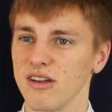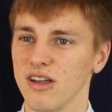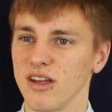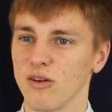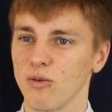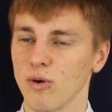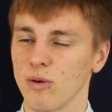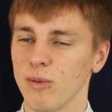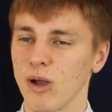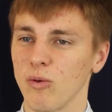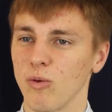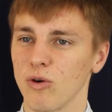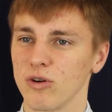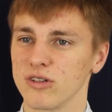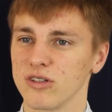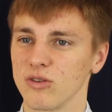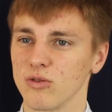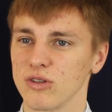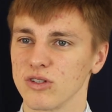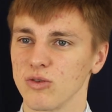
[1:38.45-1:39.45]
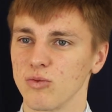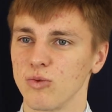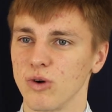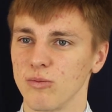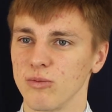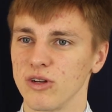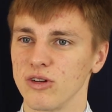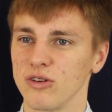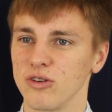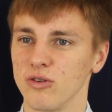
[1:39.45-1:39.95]
In one of my wards, there was a
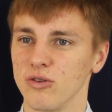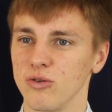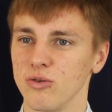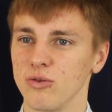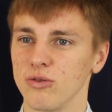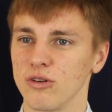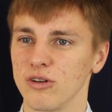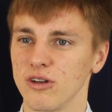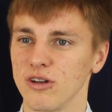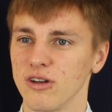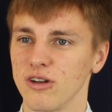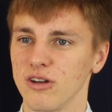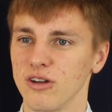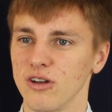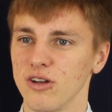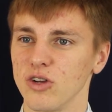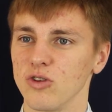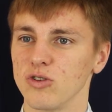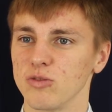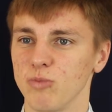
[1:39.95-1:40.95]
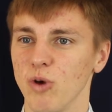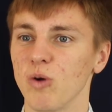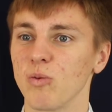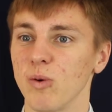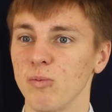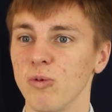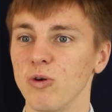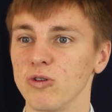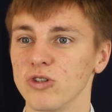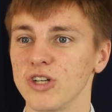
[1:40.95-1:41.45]
woman who spoke
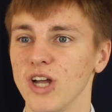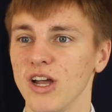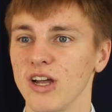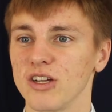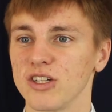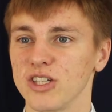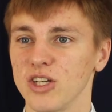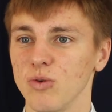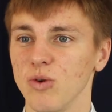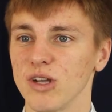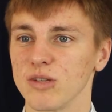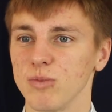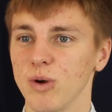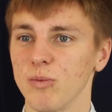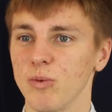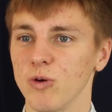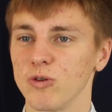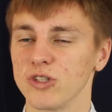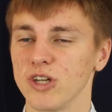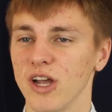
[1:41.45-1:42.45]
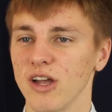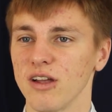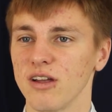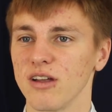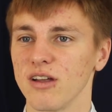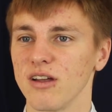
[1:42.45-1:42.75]
Mapuche, and she was Mapuche.